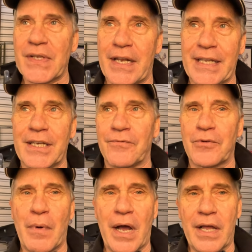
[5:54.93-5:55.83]
that again
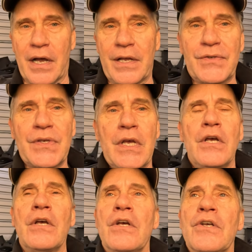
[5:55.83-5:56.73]
from my eyes.
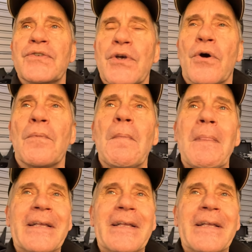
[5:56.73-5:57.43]
So